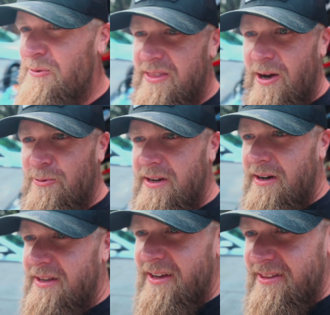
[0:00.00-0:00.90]
we thought we'd
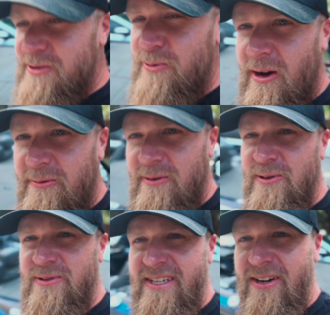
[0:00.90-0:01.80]
uh, kick this one off a
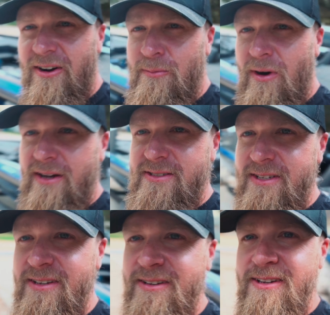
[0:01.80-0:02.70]
little deer
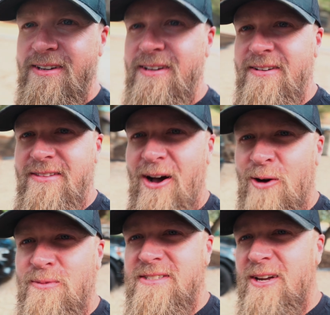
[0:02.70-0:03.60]
unboxing. The
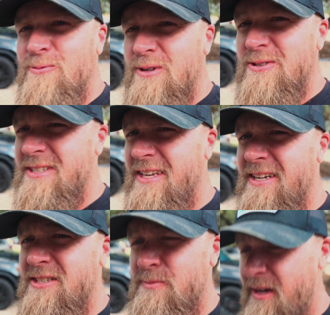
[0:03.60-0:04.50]
homies, they're real
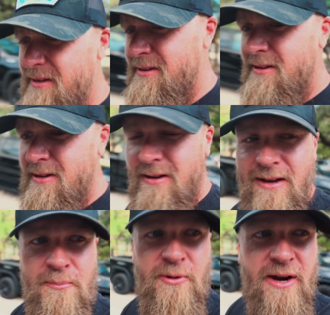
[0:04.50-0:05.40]
skittish, man.
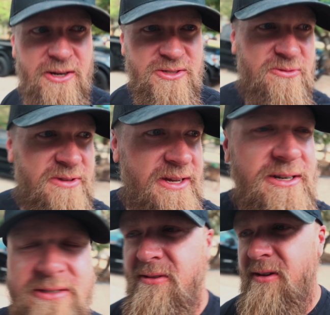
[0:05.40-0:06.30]
Got preggers over
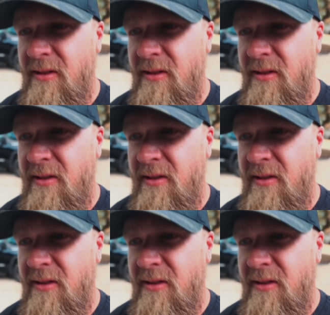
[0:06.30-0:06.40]
there, so they're